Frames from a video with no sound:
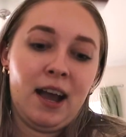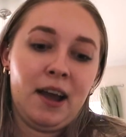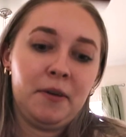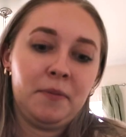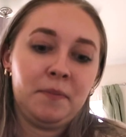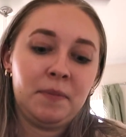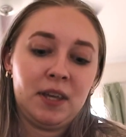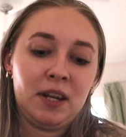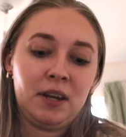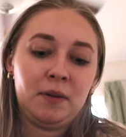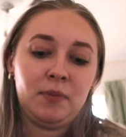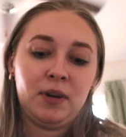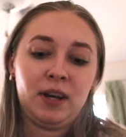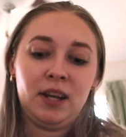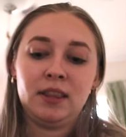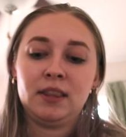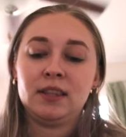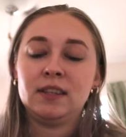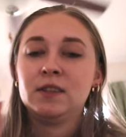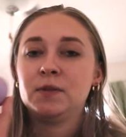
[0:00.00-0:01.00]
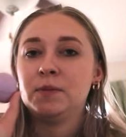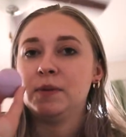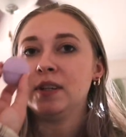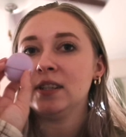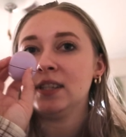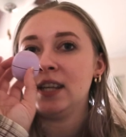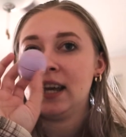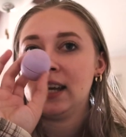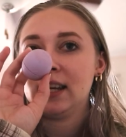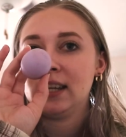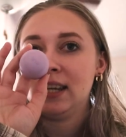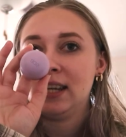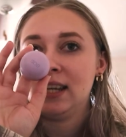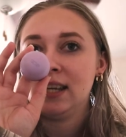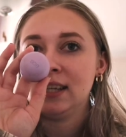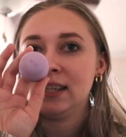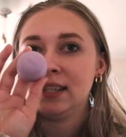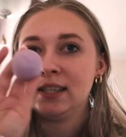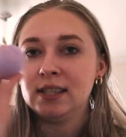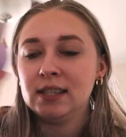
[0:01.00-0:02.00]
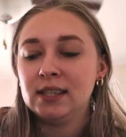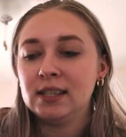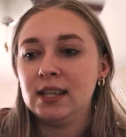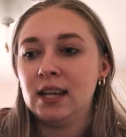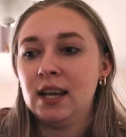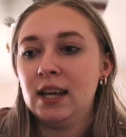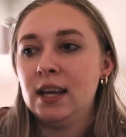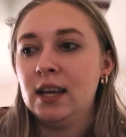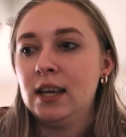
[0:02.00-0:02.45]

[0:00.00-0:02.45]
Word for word: I'm going to bring this Real Techniques.